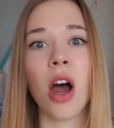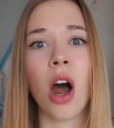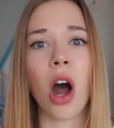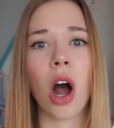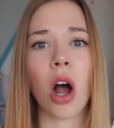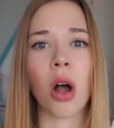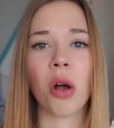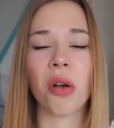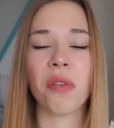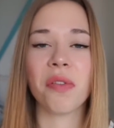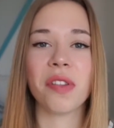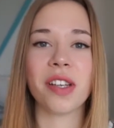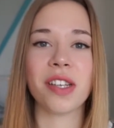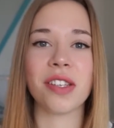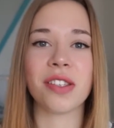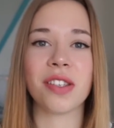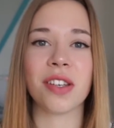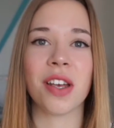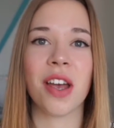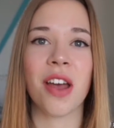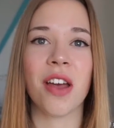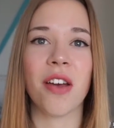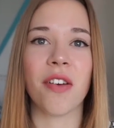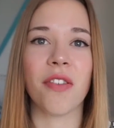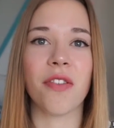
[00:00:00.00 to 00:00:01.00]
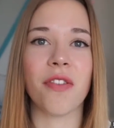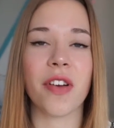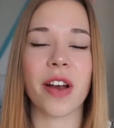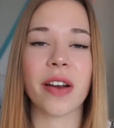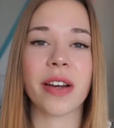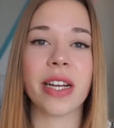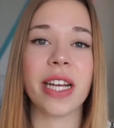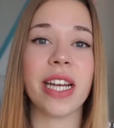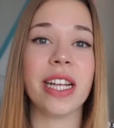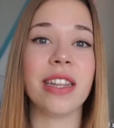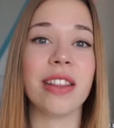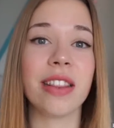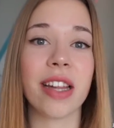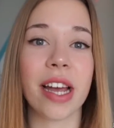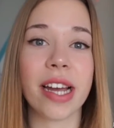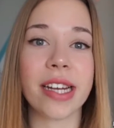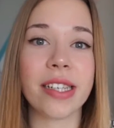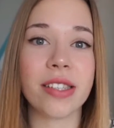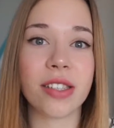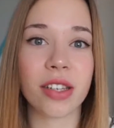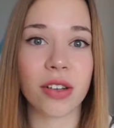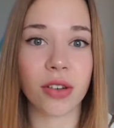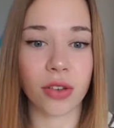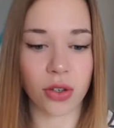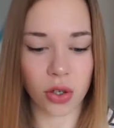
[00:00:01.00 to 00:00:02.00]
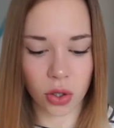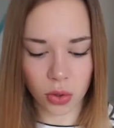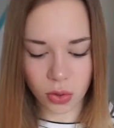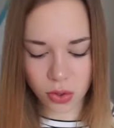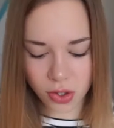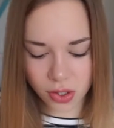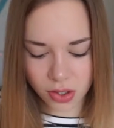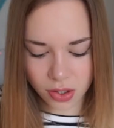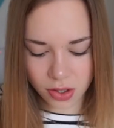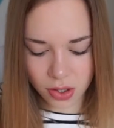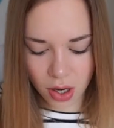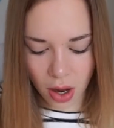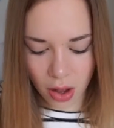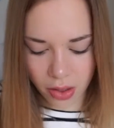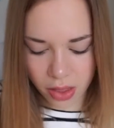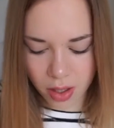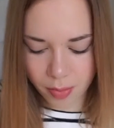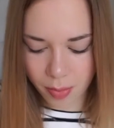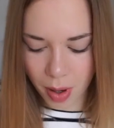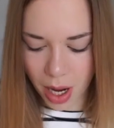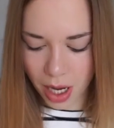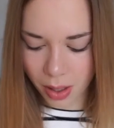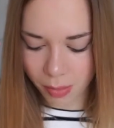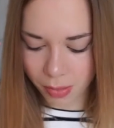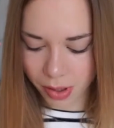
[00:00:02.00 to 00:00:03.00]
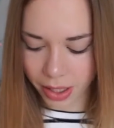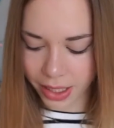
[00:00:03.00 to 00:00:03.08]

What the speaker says: all of these very light ghosts on the bottom.